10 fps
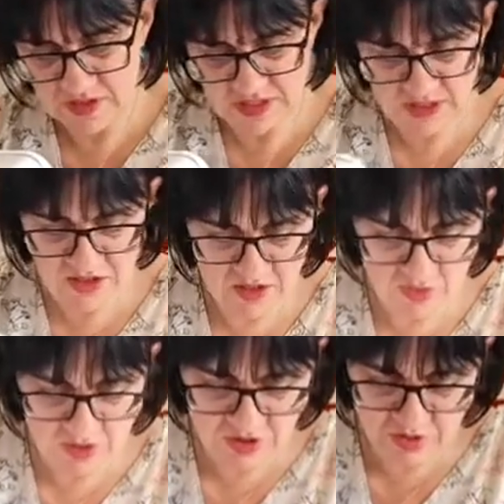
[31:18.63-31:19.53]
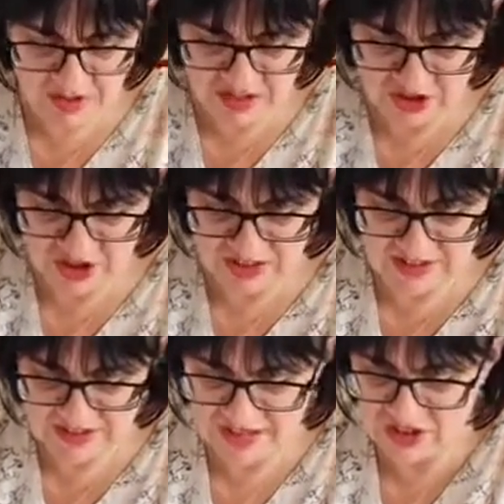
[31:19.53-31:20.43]
Why are you, what are you
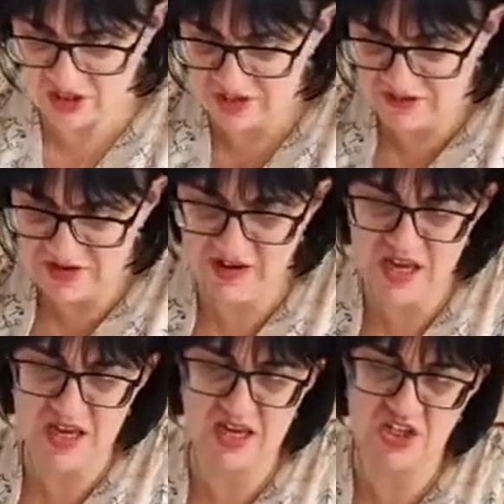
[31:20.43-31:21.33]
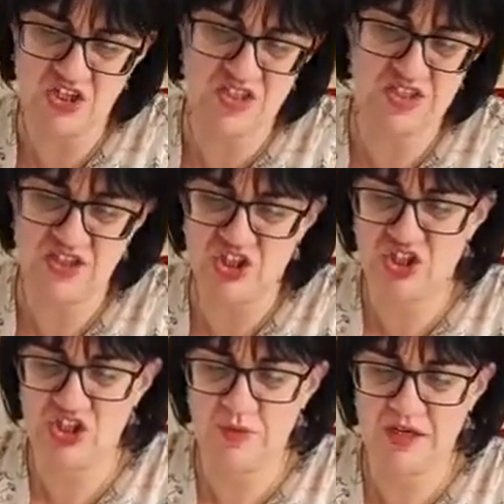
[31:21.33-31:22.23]
catching? It's catching the very edge and
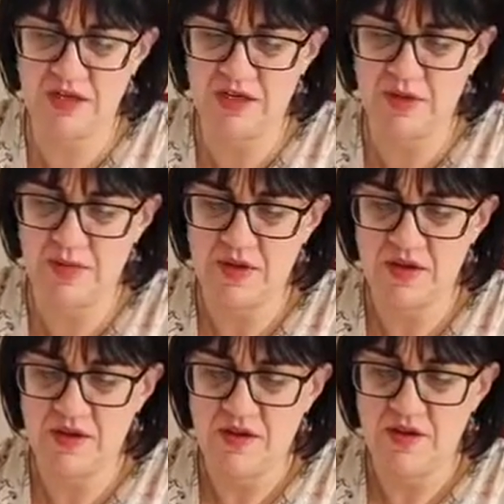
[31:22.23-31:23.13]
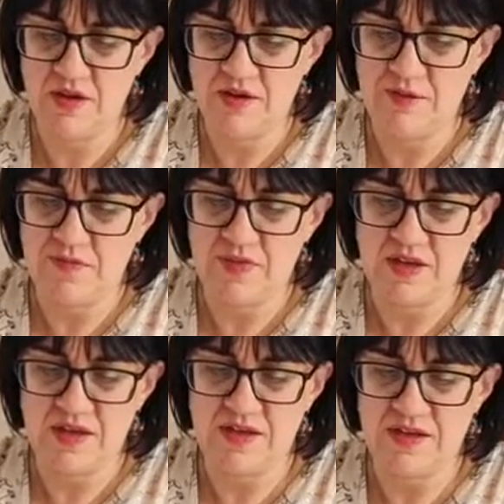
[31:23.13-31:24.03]
chewing it up.
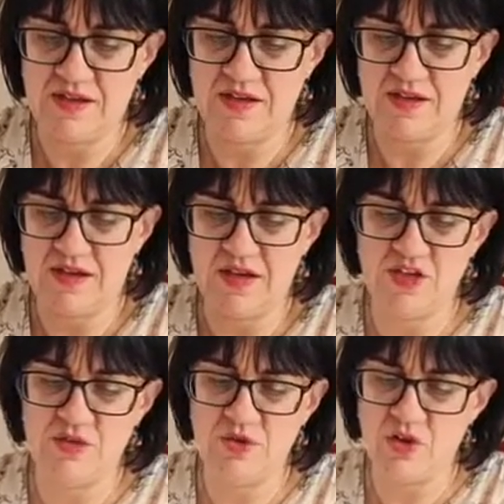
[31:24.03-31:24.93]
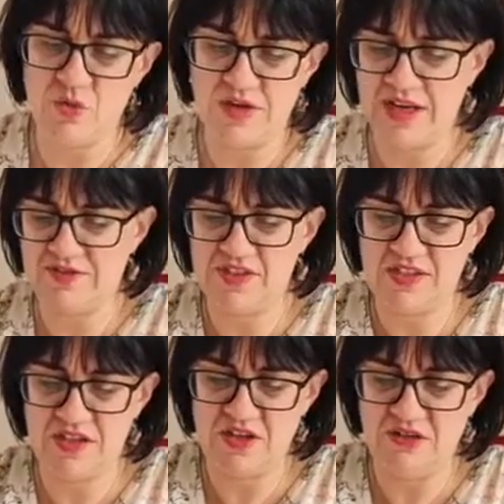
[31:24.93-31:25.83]
And I do not want to have
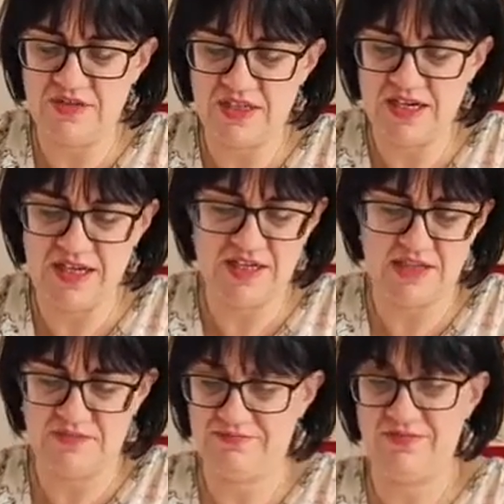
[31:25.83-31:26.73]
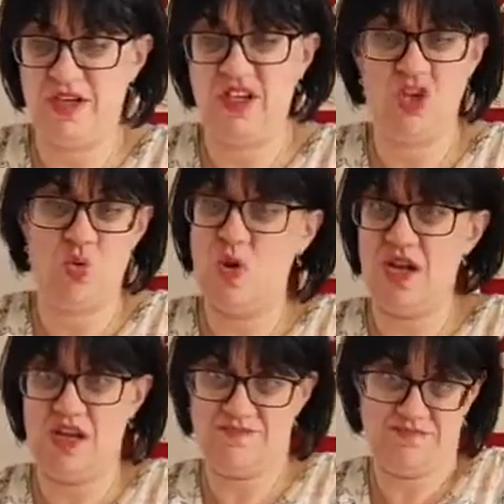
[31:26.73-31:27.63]
to start using a leader. I don't
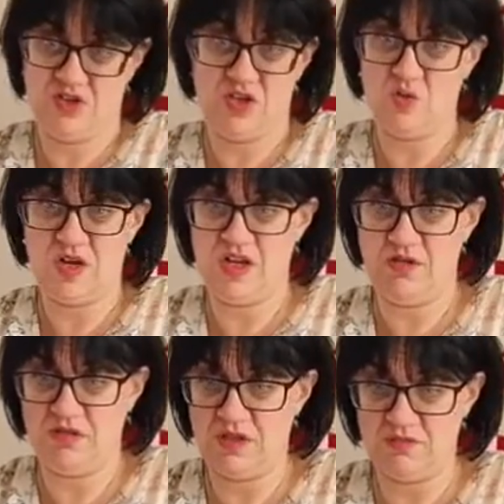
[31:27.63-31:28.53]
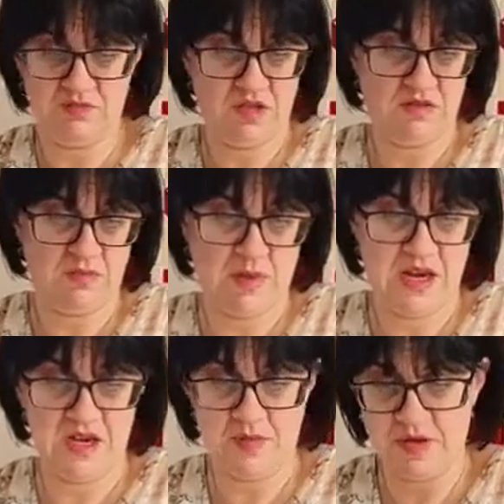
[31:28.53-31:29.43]
like them. I don't like using them.
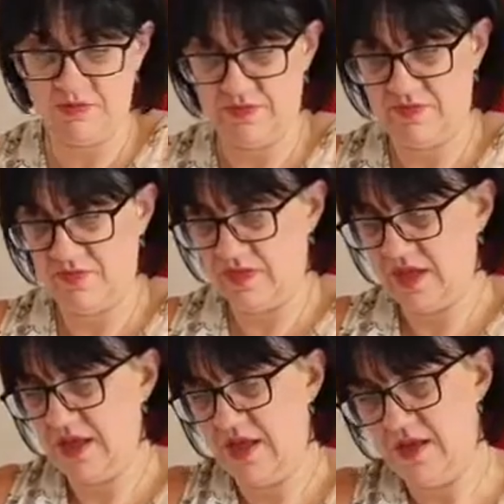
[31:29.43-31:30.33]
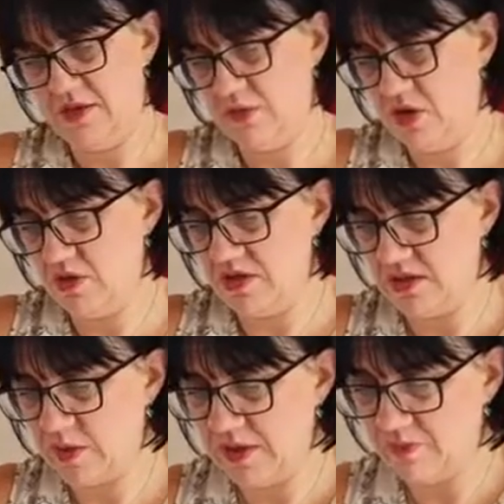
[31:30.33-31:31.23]
Pain in the bum. I'll go
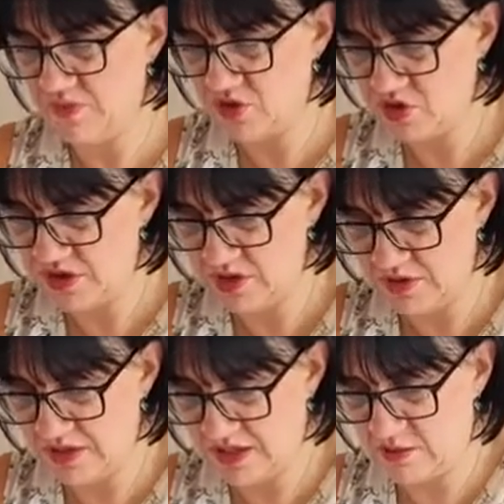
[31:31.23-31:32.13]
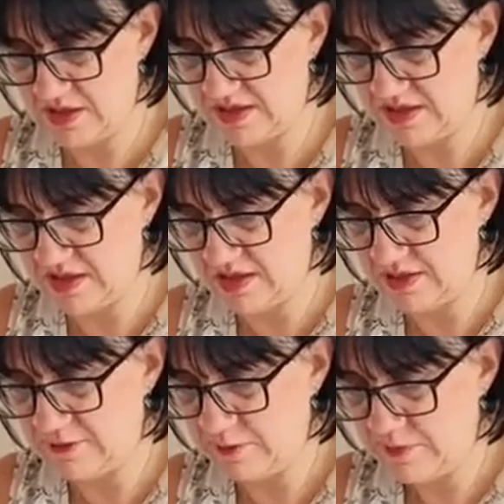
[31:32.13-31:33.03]
this way. I'll try doing it that way
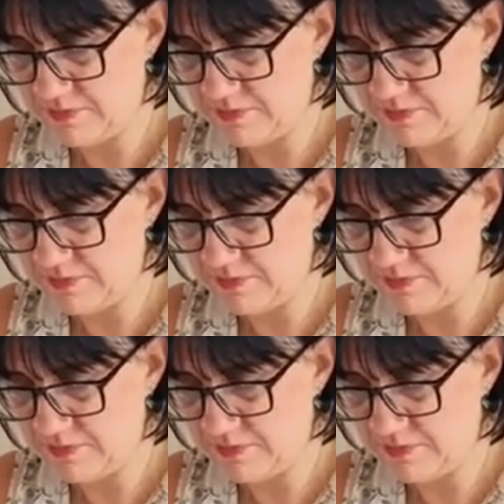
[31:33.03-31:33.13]
instead.